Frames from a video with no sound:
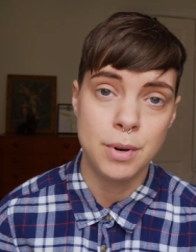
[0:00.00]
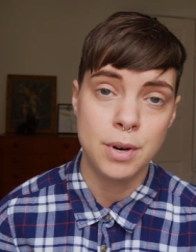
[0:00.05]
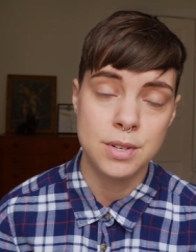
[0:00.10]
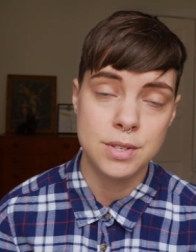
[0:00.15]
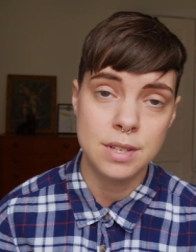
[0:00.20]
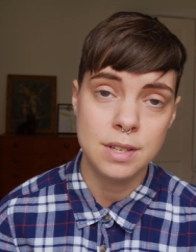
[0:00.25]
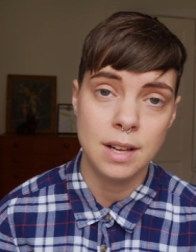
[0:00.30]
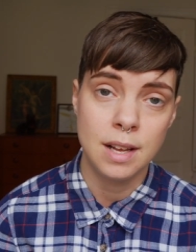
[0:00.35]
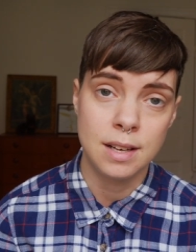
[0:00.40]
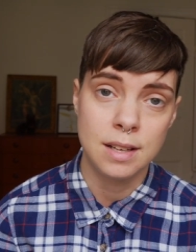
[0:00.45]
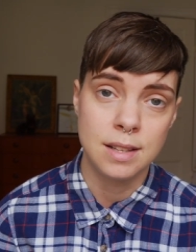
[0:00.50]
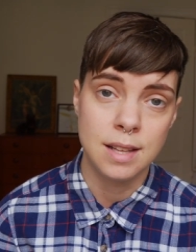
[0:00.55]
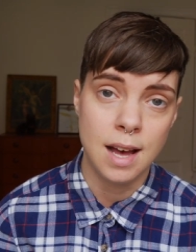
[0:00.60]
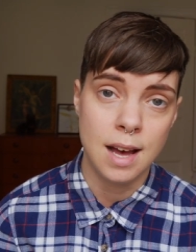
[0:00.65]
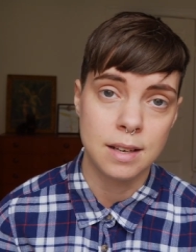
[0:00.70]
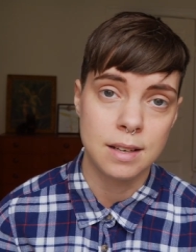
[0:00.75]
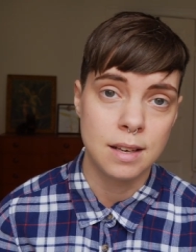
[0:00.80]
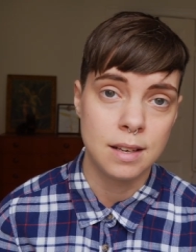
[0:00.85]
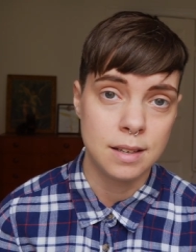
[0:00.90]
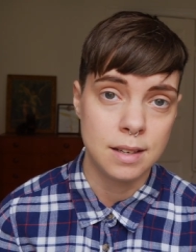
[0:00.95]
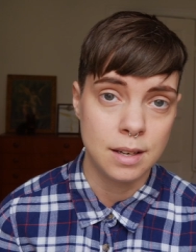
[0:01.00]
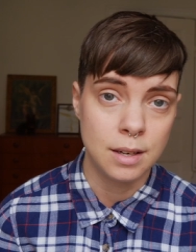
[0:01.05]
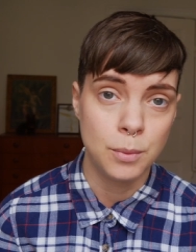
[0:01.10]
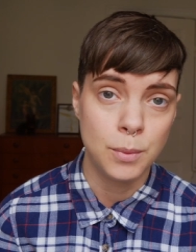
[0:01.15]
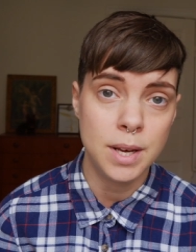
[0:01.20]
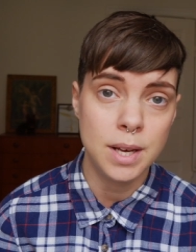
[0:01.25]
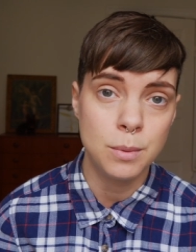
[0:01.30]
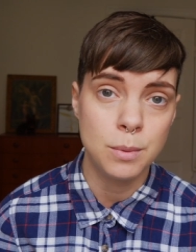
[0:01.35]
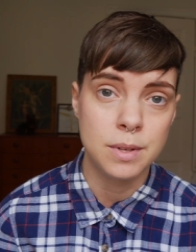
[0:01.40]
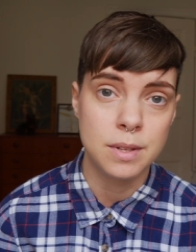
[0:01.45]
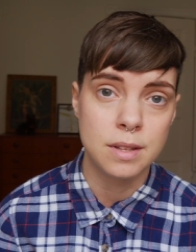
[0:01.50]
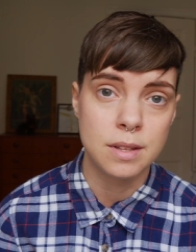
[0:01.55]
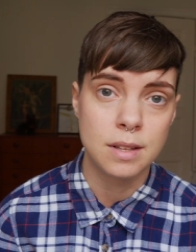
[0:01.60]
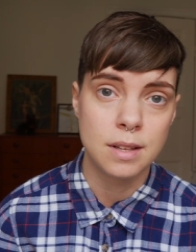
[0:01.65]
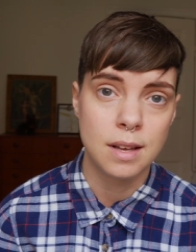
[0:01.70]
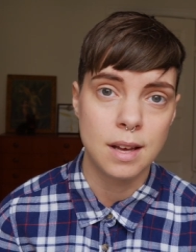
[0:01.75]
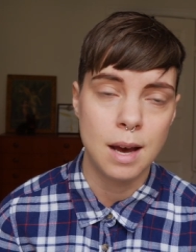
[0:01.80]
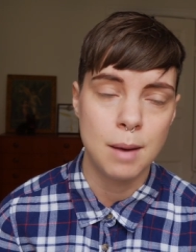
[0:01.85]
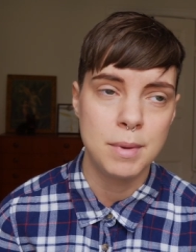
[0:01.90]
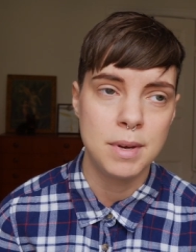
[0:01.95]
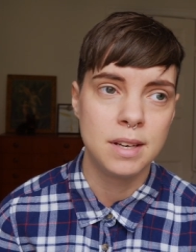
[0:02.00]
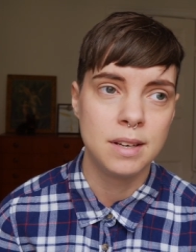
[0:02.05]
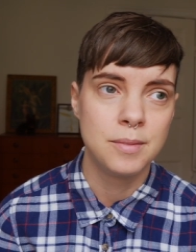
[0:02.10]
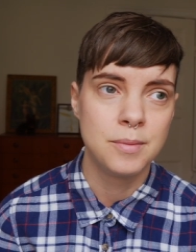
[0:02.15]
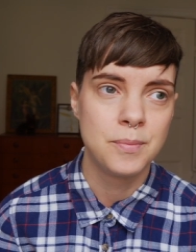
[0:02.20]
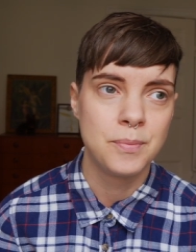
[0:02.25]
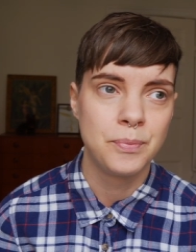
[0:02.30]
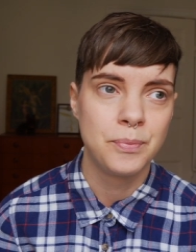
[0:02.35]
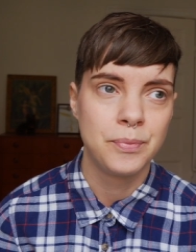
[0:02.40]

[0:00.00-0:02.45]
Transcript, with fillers: person like that can get away with. I mean,